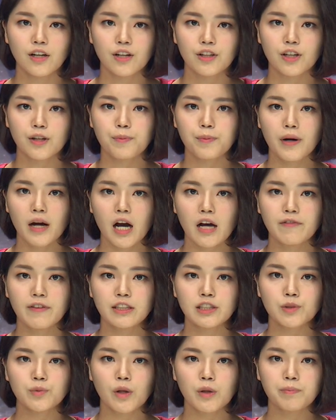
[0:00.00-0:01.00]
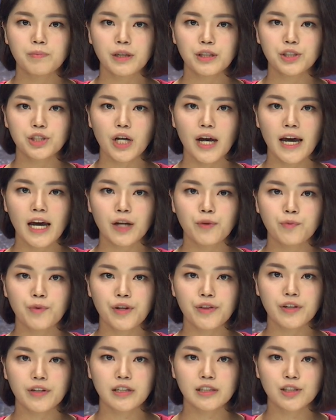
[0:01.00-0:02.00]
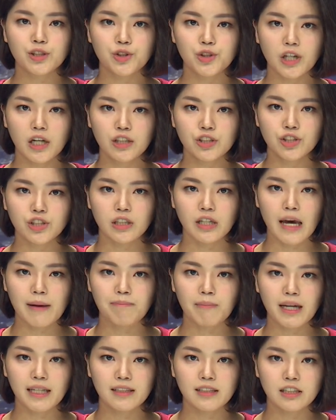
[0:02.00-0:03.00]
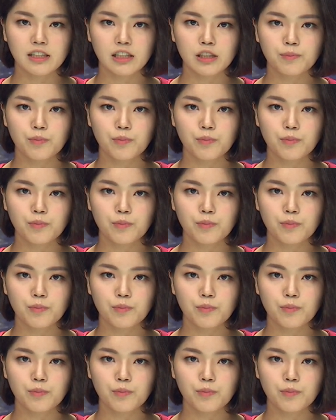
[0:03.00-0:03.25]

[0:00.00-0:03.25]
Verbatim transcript: The province will push ahead with the construction and maintenance